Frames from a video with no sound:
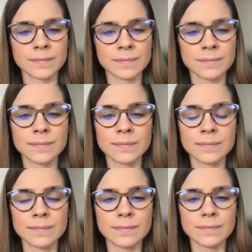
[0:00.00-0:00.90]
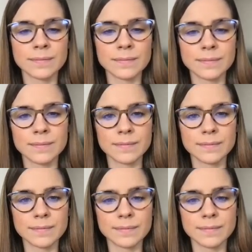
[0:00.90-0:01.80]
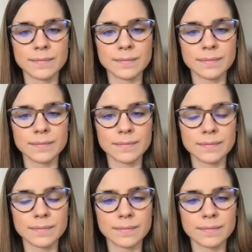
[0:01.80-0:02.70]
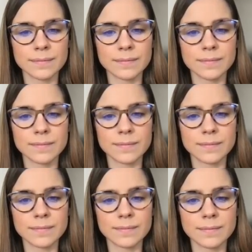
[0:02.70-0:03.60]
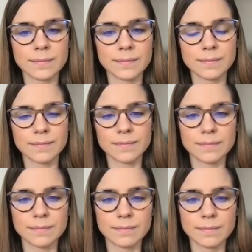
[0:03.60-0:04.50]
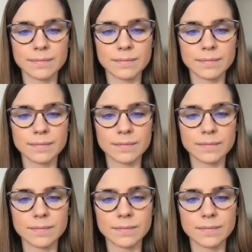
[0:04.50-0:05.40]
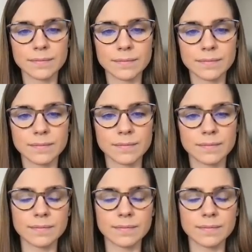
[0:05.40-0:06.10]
The person shown says nothing.